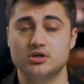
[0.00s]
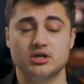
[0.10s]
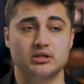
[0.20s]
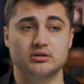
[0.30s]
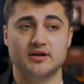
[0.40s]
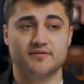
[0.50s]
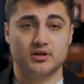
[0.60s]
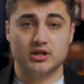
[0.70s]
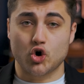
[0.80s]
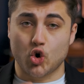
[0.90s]
you can
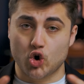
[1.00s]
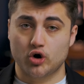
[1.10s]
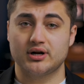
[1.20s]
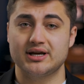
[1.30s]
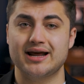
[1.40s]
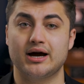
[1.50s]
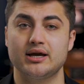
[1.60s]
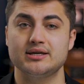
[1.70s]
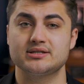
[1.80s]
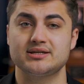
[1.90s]
definitely
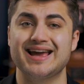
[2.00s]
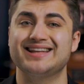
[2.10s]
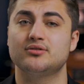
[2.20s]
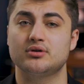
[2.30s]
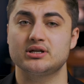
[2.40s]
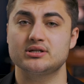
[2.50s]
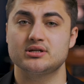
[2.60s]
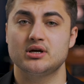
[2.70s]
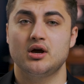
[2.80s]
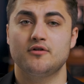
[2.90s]
organize gatherings
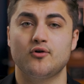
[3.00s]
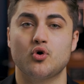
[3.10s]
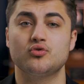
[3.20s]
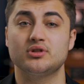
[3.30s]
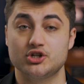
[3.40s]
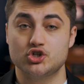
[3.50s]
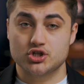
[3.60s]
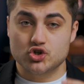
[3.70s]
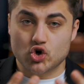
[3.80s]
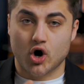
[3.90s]
for
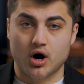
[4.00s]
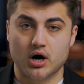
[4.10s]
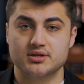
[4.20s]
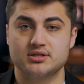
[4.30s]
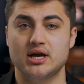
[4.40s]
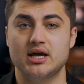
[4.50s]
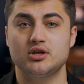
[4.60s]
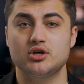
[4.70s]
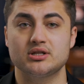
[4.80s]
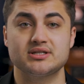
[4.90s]
religious talks
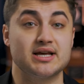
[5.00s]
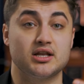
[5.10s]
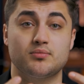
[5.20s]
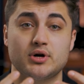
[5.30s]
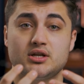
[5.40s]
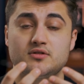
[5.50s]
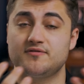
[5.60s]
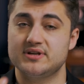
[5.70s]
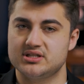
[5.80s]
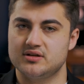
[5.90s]
and you can celebrate
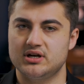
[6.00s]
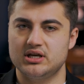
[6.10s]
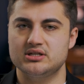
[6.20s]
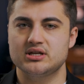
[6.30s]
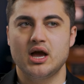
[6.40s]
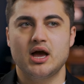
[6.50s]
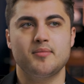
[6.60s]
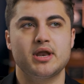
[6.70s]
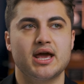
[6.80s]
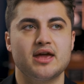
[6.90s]
festivities.
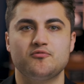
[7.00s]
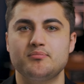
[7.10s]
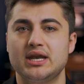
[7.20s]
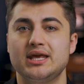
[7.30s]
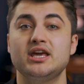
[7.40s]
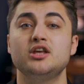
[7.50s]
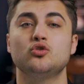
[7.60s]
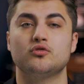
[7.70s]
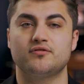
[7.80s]
I have many Hindu